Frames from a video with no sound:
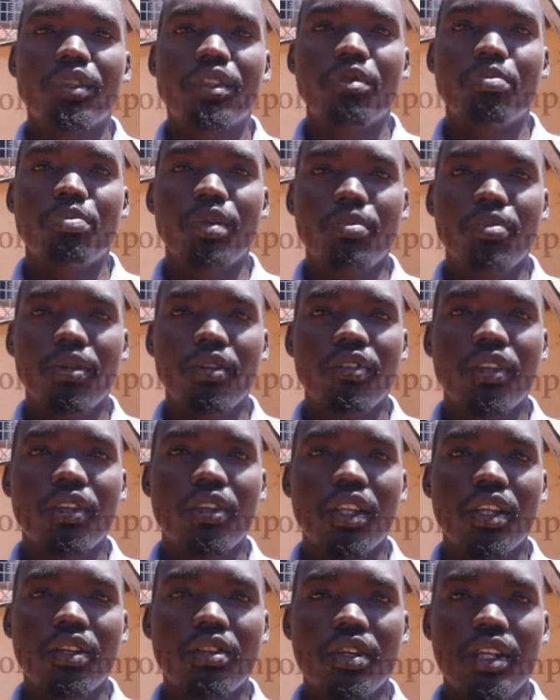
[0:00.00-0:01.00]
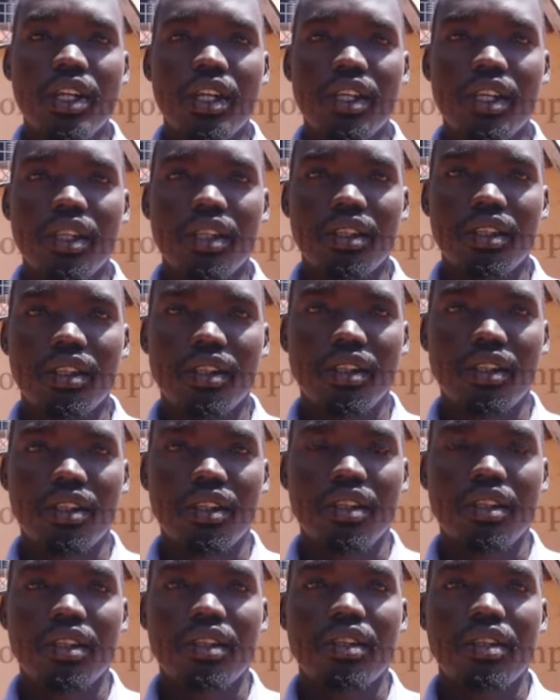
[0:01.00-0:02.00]
with the people of Northern Uganda,
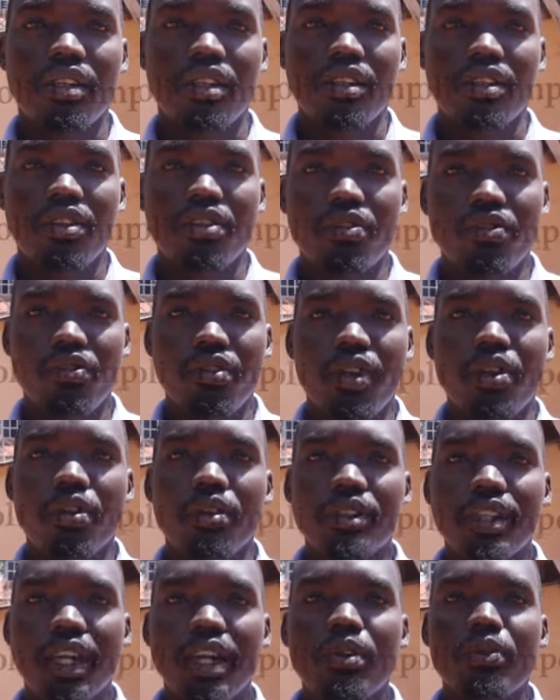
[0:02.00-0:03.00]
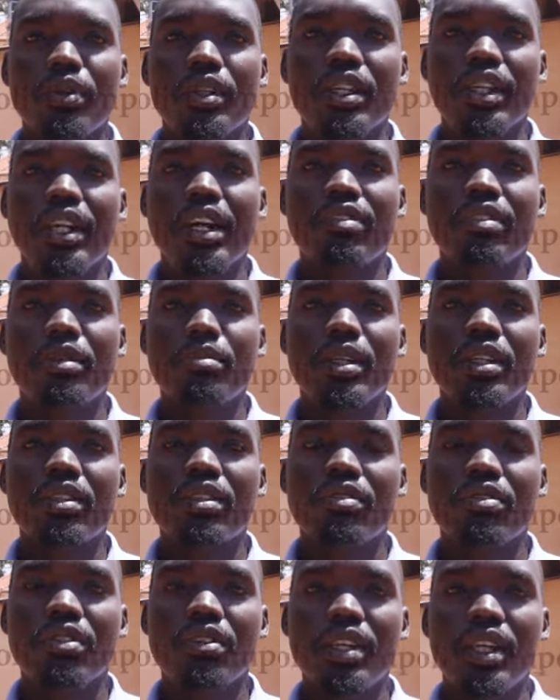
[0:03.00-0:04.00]
reconcile with the
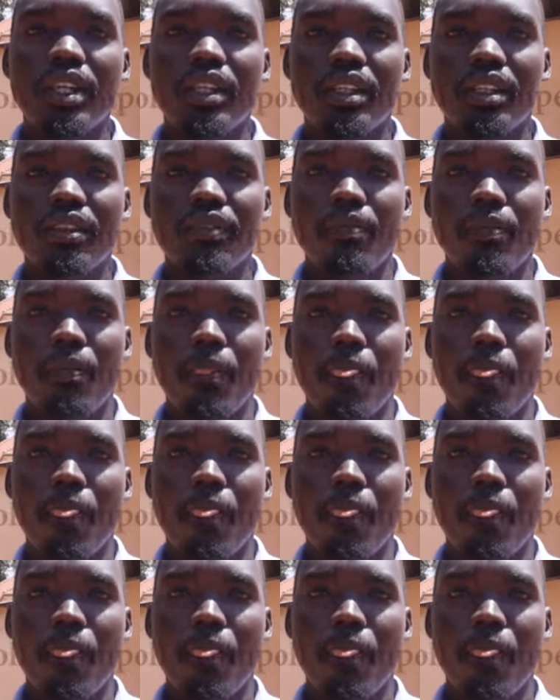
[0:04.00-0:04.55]
government of Uganda,